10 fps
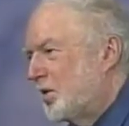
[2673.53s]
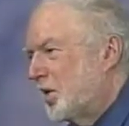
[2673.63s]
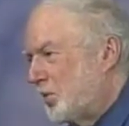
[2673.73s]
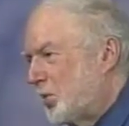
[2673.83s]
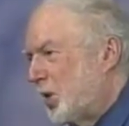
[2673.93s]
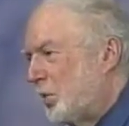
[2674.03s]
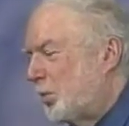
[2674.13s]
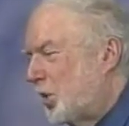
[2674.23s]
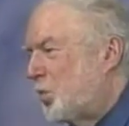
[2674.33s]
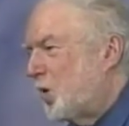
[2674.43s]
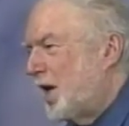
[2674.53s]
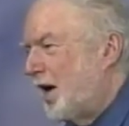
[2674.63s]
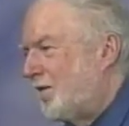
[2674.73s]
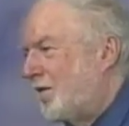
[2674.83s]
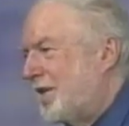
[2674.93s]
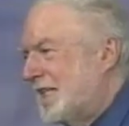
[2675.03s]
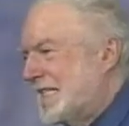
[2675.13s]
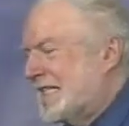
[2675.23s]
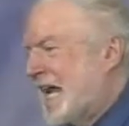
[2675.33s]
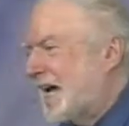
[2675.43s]
They probably would have
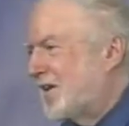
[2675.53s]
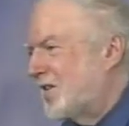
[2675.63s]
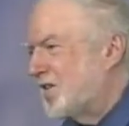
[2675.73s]
exactly